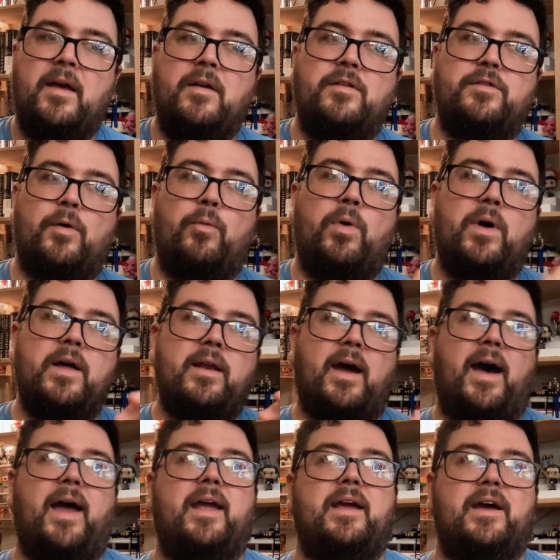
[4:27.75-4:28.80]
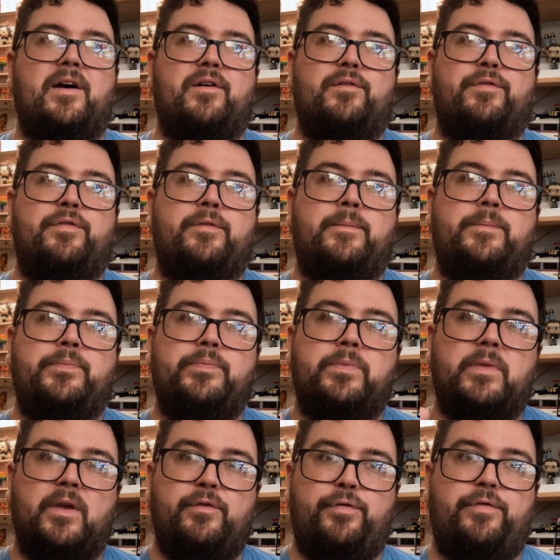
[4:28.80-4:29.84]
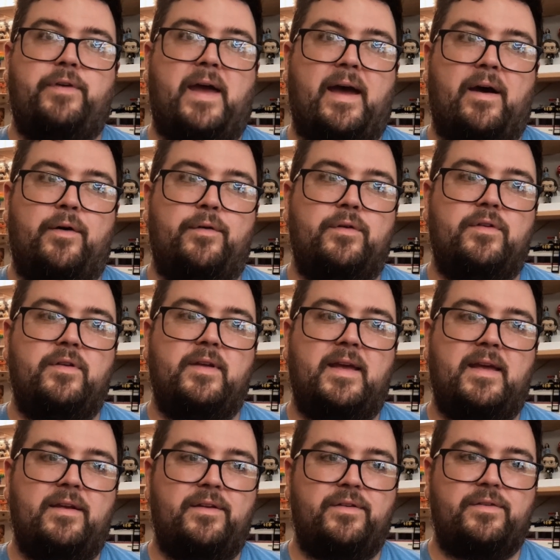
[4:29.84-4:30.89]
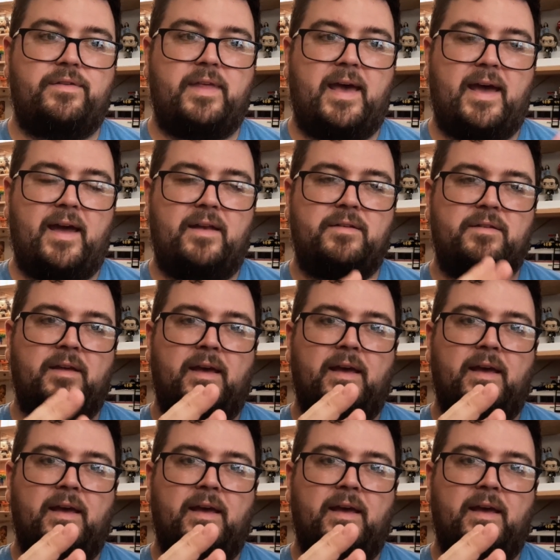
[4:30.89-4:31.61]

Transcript: So what I have found is that